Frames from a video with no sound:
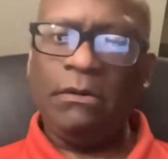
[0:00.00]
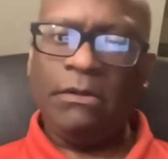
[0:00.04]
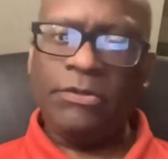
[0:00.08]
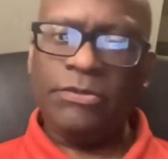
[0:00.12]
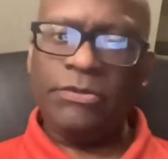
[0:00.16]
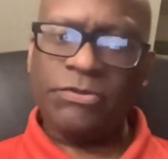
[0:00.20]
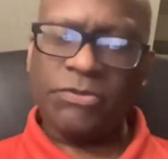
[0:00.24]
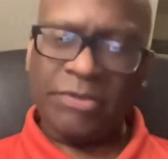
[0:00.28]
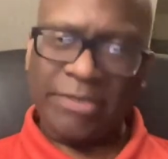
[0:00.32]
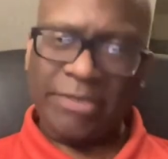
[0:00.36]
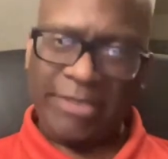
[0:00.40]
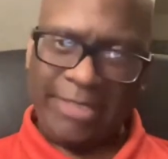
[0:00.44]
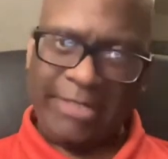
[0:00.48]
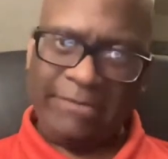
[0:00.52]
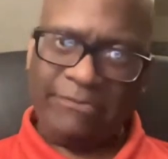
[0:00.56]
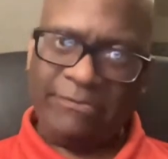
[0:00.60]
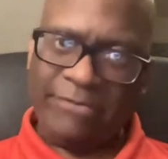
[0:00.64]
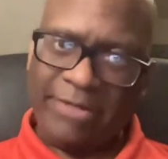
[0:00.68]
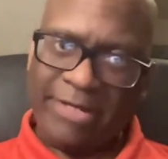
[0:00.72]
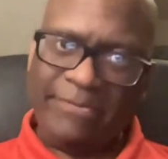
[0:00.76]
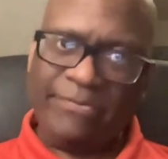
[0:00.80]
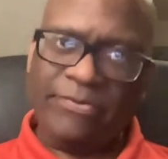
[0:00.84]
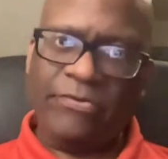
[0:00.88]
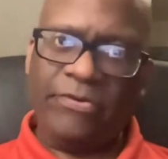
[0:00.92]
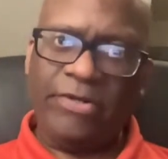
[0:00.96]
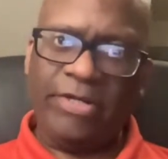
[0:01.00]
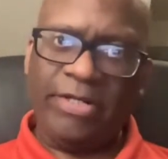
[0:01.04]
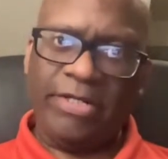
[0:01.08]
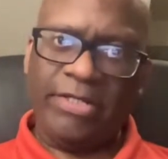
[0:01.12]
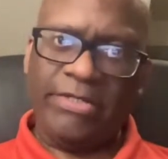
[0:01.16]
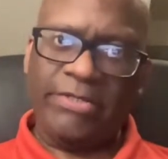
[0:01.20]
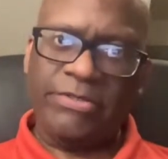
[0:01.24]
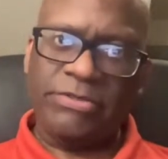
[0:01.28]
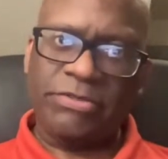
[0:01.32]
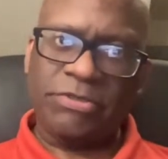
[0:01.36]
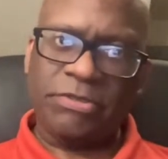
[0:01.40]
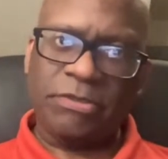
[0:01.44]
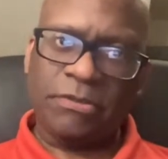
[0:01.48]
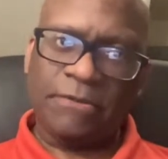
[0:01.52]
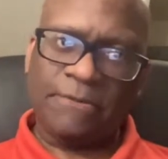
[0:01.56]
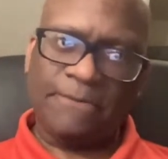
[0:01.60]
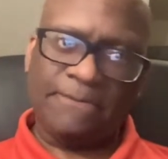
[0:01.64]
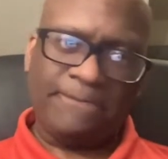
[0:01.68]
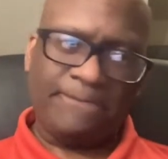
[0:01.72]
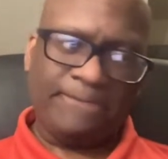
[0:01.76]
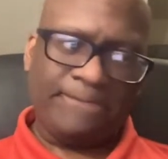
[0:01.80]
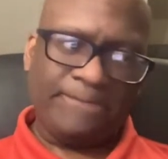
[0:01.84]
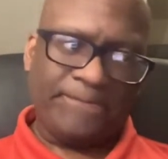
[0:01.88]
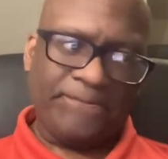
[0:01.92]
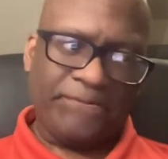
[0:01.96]
So, again, my point is
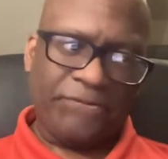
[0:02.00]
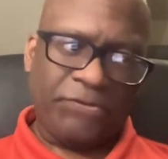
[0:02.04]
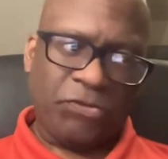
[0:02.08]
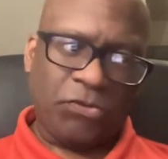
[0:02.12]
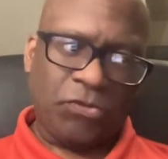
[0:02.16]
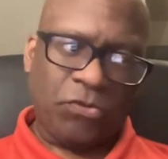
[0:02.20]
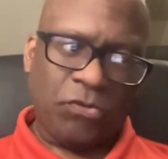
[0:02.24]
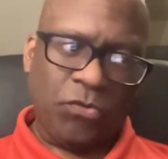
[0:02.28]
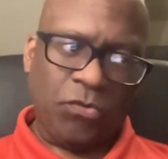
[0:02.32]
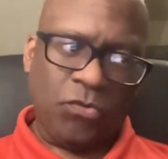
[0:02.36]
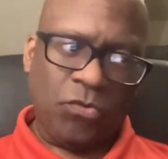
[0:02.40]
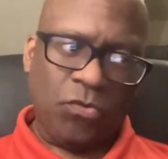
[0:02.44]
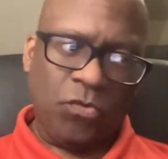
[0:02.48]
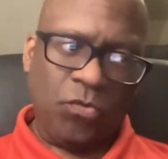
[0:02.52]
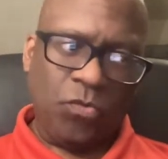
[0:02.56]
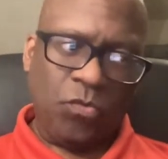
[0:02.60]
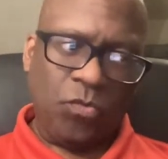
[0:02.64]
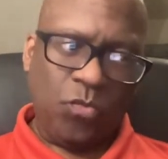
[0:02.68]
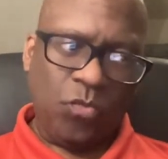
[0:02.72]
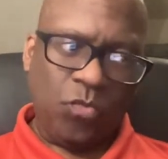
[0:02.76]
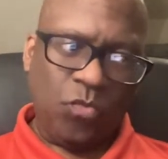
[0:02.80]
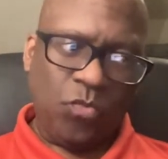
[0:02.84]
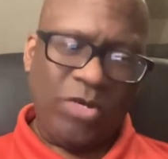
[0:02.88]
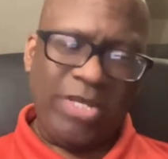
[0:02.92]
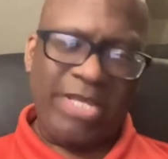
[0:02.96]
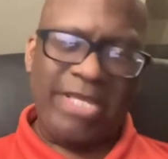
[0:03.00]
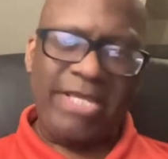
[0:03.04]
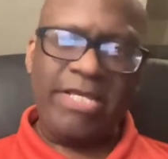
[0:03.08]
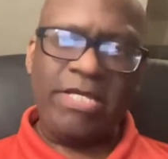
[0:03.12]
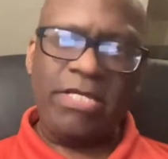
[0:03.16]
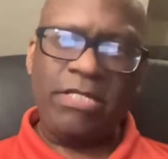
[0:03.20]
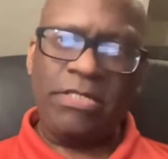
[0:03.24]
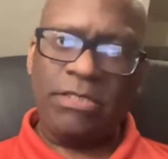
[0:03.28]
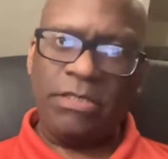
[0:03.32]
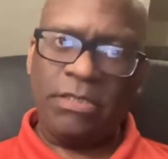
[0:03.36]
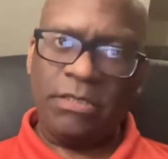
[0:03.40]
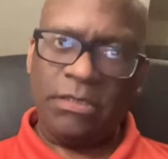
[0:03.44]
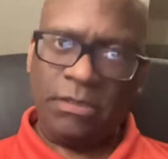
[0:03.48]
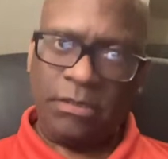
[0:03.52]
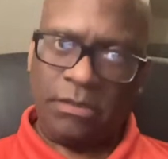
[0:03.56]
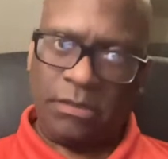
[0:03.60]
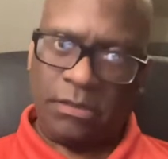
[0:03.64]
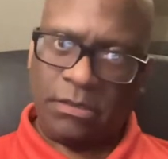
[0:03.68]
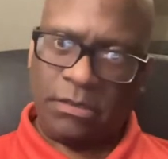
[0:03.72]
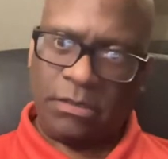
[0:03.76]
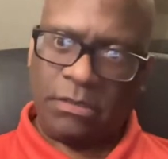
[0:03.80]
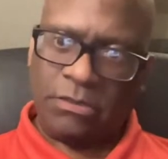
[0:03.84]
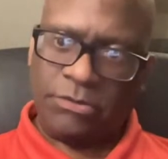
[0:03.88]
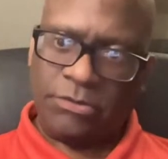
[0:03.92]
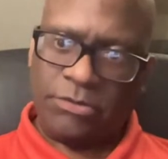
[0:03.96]
we
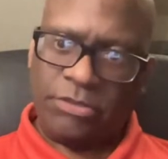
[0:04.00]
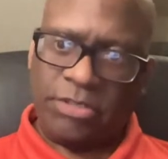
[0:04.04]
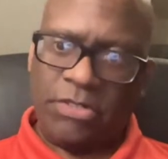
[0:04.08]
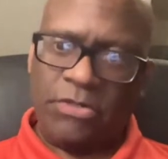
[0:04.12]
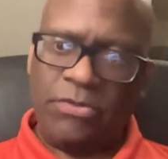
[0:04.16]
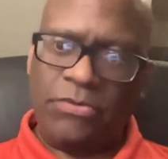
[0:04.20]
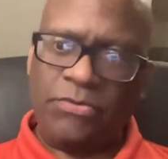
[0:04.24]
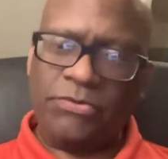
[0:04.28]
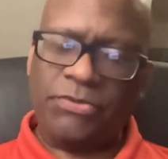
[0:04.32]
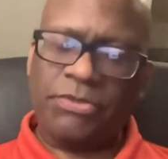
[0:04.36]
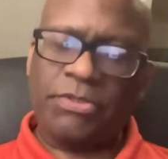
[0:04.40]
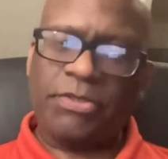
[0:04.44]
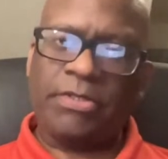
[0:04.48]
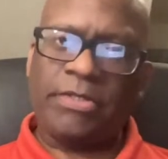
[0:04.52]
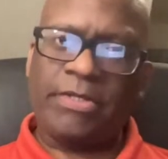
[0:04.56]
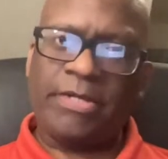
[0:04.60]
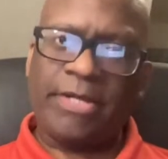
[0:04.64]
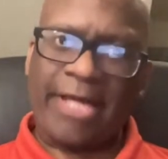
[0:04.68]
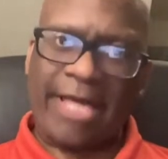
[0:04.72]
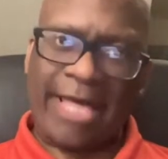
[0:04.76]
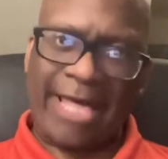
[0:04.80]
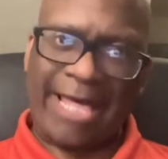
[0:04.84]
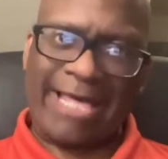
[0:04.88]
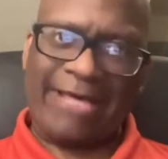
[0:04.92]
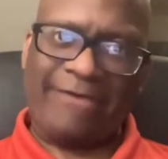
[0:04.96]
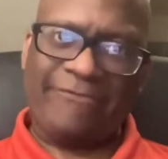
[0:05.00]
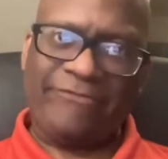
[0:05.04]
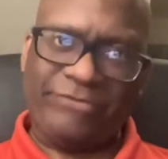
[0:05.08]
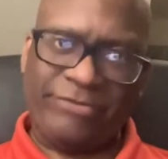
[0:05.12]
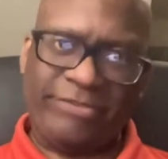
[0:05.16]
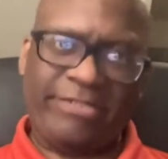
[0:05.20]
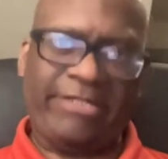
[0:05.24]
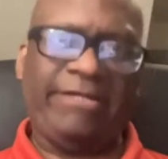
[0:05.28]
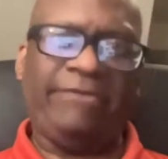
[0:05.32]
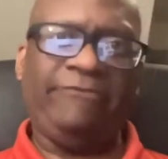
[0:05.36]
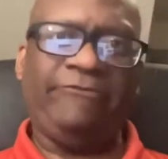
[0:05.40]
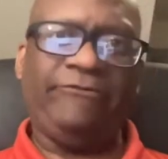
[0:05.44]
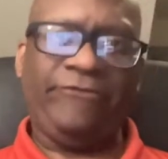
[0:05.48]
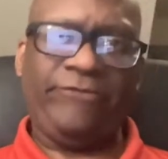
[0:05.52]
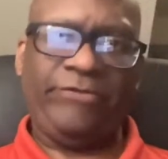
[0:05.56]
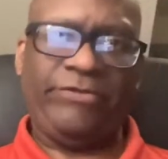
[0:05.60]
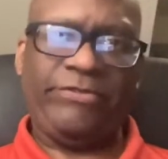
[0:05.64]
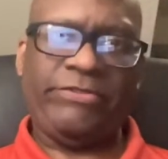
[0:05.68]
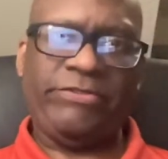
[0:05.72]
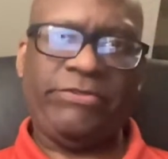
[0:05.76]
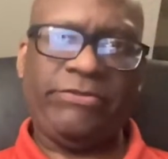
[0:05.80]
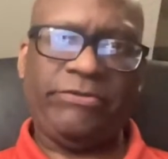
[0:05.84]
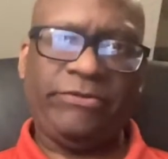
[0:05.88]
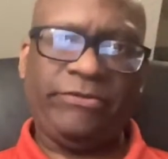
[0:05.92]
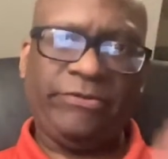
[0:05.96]
don't have time for
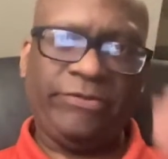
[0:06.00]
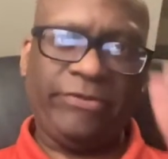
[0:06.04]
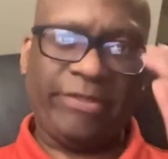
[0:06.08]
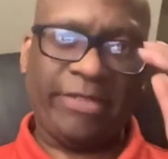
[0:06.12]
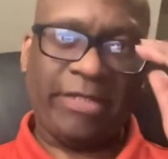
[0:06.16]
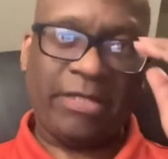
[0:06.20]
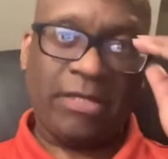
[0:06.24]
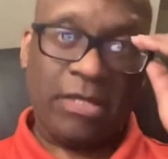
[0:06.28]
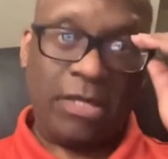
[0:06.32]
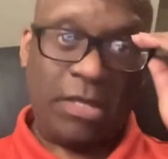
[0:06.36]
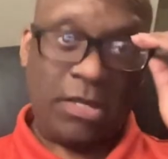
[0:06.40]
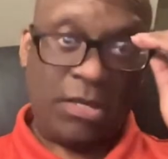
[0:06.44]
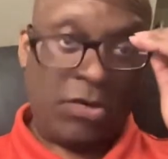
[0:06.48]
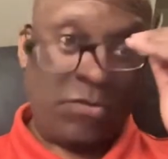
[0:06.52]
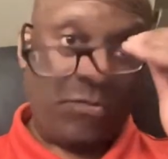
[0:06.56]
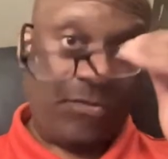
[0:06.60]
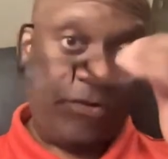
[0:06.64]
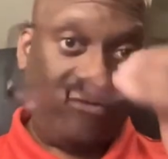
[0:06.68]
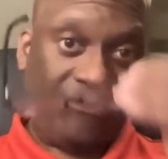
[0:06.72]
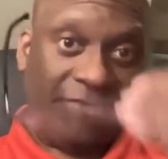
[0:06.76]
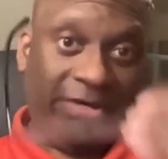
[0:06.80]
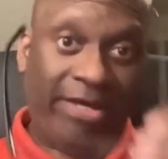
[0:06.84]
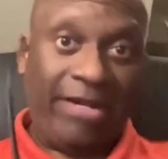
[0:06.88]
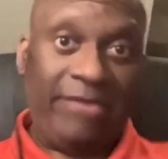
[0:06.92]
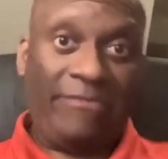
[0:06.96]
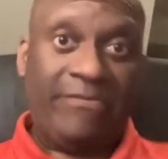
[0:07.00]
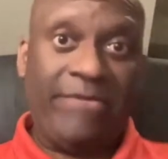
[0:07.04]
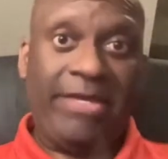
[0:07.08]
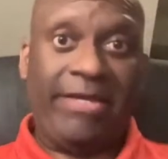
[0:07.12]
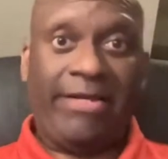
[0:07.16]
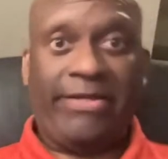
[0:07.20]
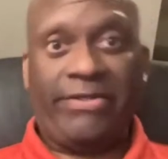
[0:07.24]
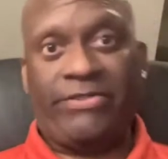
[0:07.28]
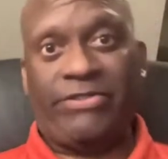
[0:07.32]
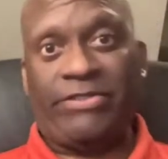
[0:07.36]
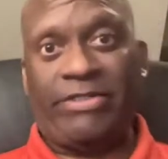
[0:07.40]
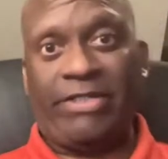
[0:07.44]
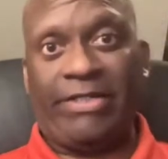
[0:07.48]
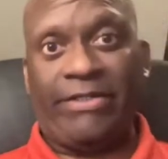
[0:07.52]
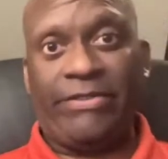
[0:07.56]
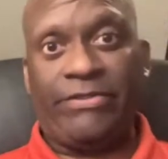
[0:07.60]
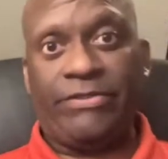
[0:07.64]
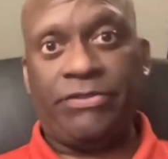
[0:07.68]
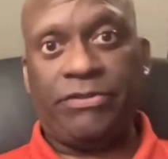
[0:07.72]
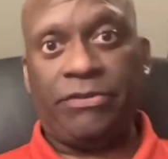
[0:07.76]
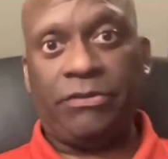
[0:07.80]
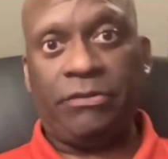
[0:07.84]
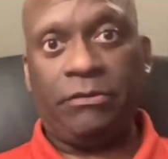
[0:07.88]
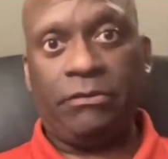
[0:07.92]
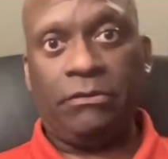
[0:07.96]
this sort of thing. We've got to make a
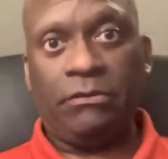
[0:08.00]
change.